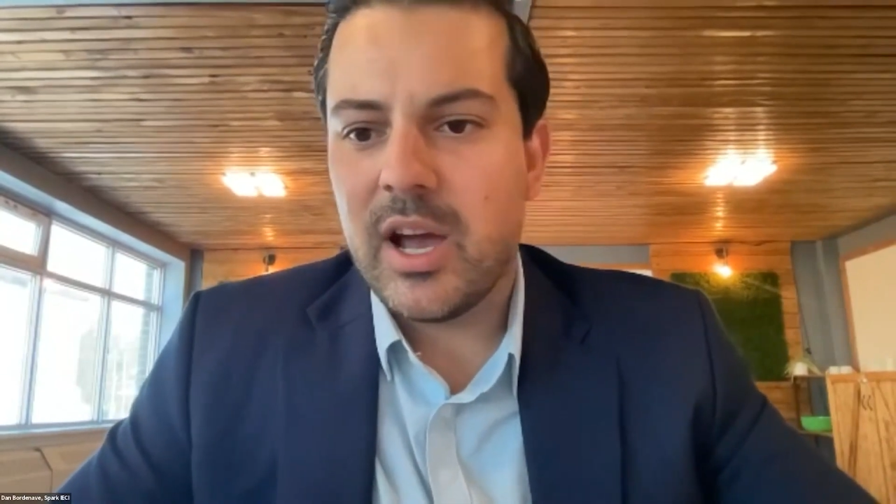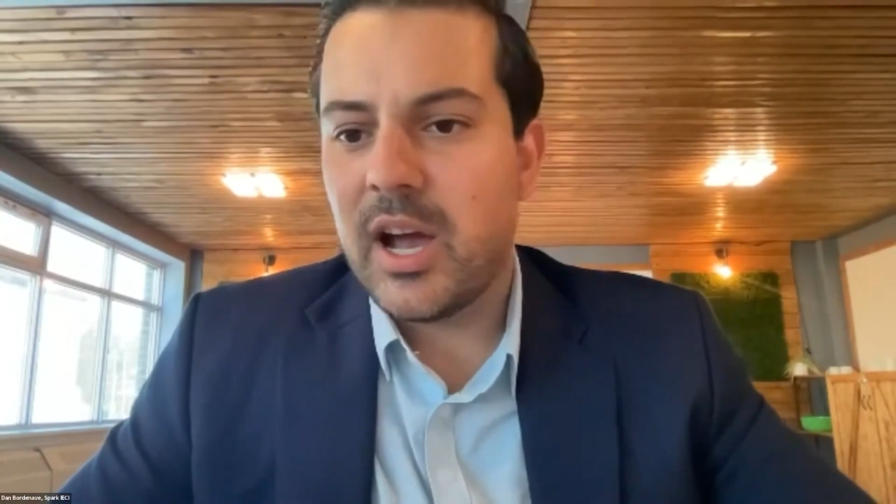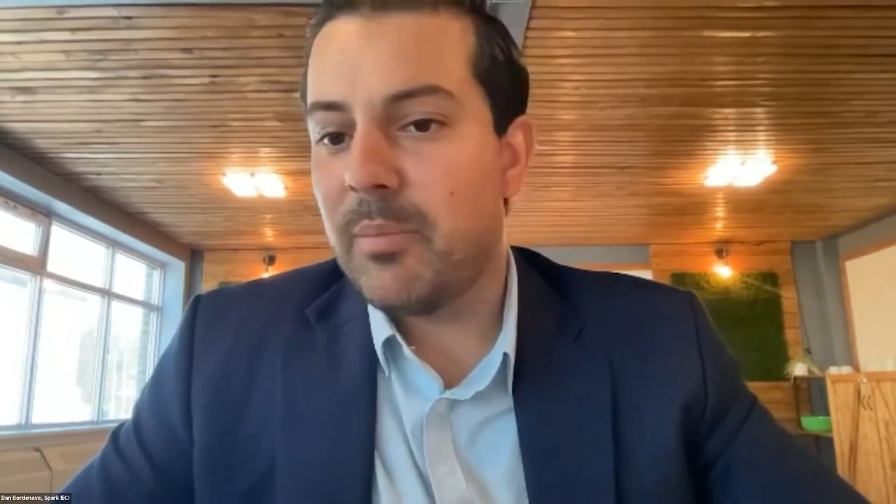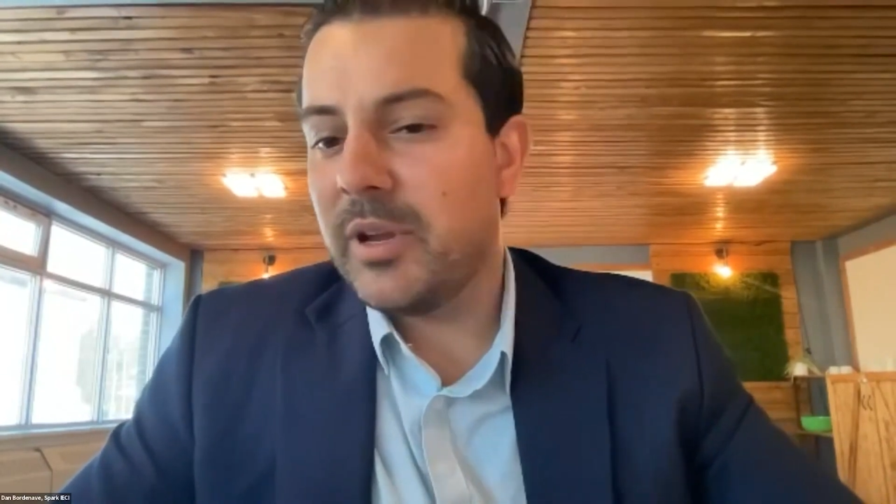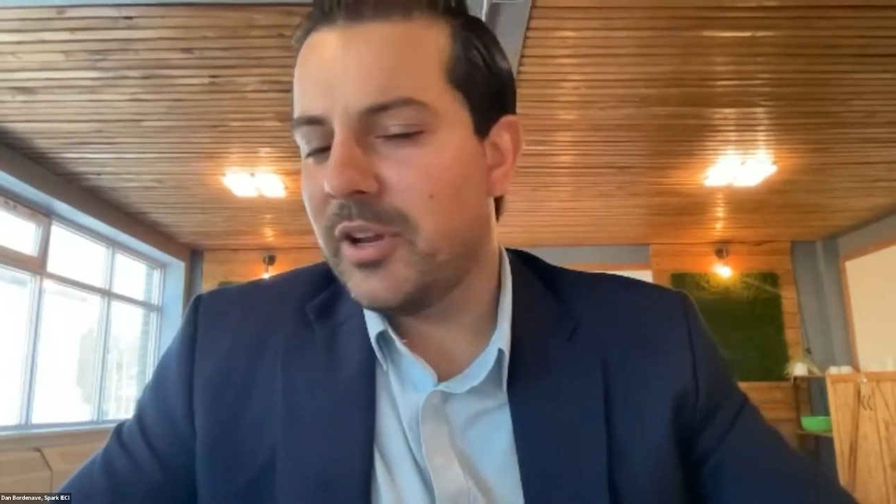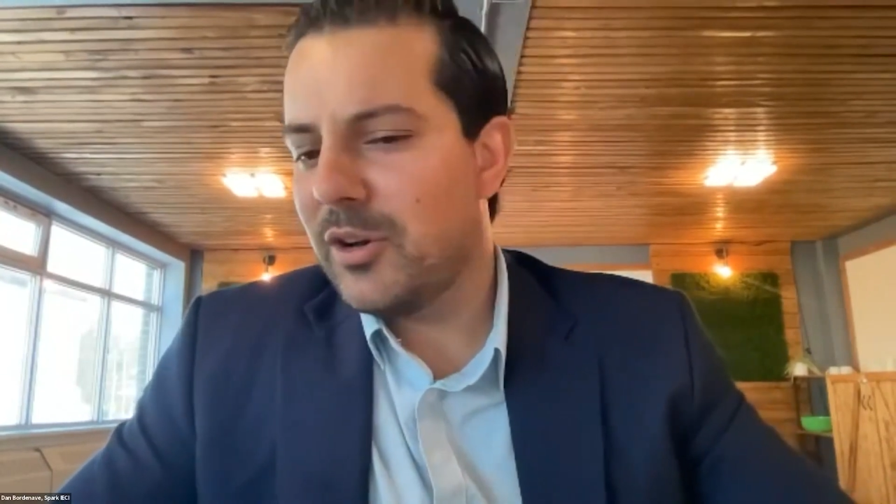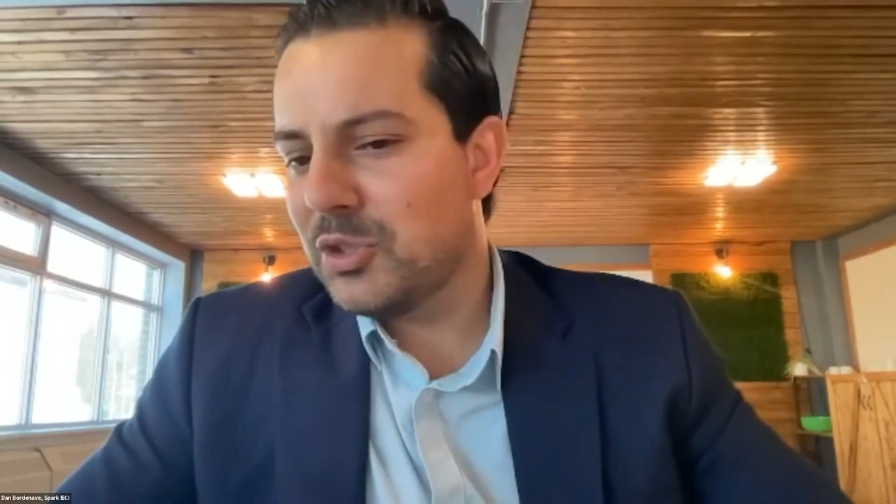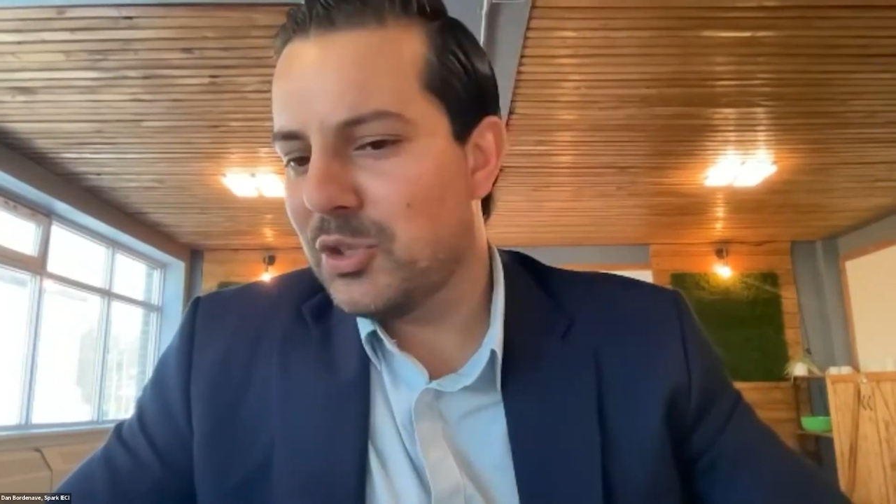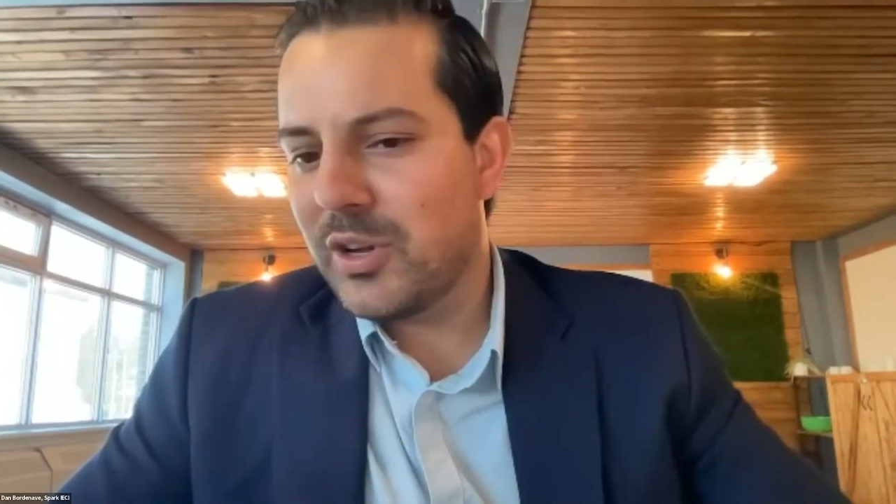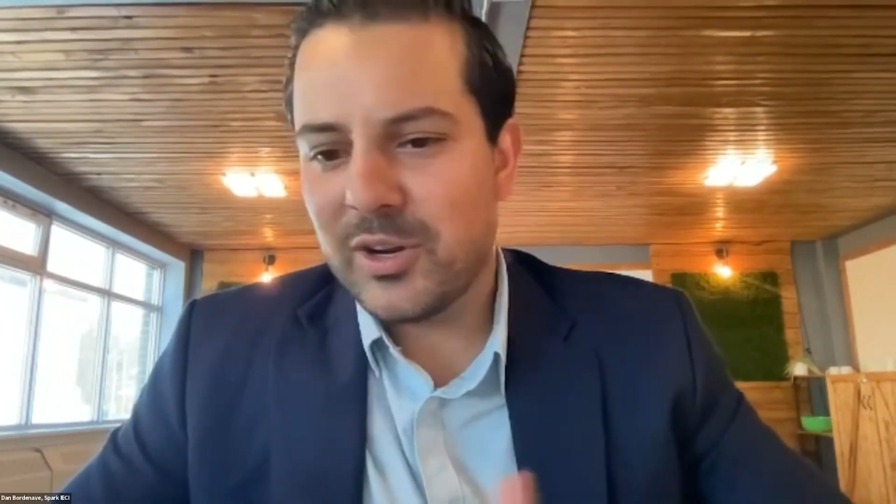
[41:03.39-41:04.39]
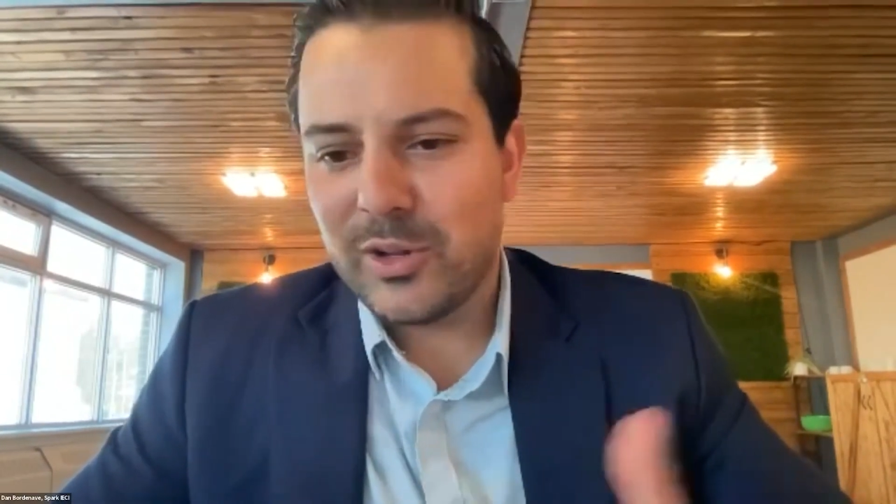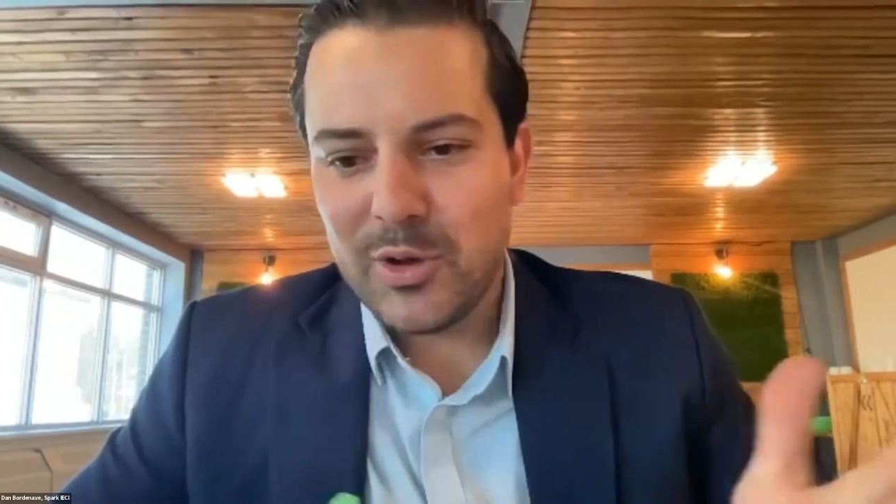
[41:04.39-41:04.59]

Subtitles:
But you can also look at your